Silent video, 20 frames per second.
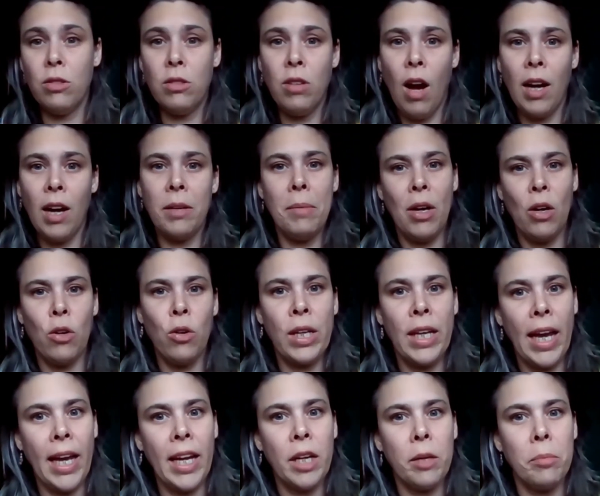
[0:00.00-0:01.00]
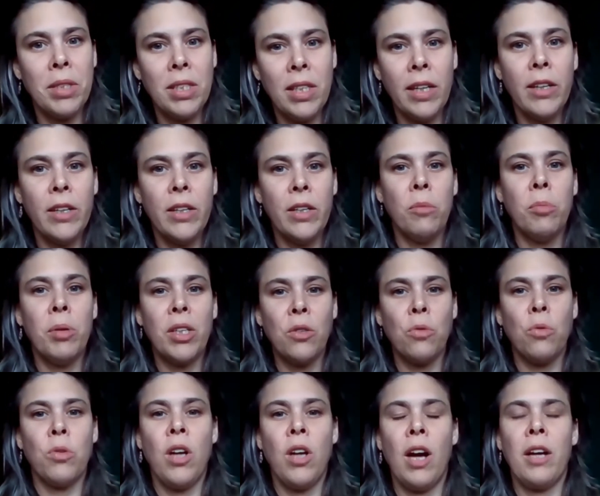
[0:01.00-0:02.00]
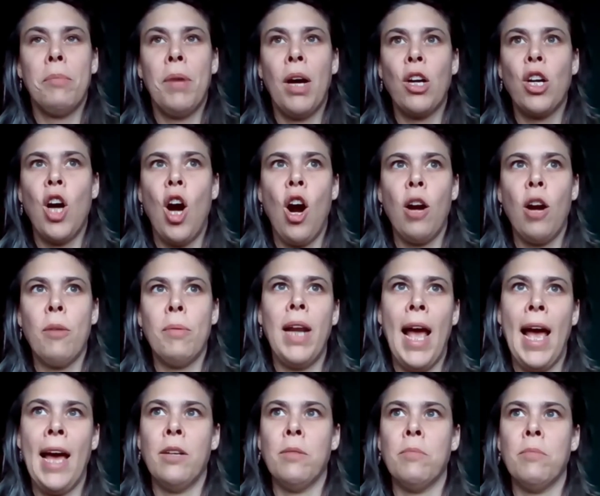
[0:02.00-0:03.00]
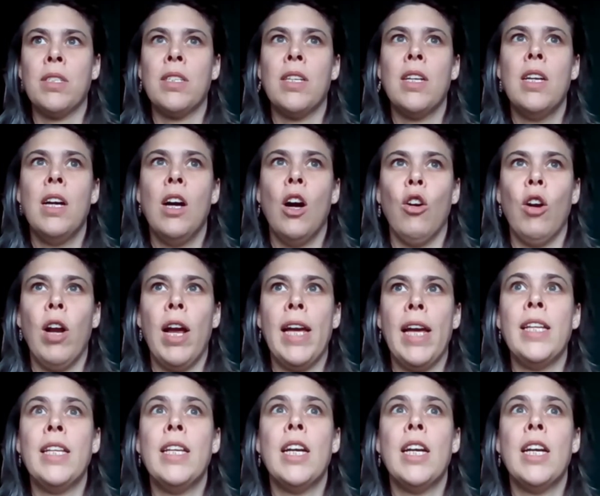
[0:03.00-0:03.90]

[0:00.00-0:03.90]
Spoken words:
talking about organic material because we're talking about carbon atoms, all right?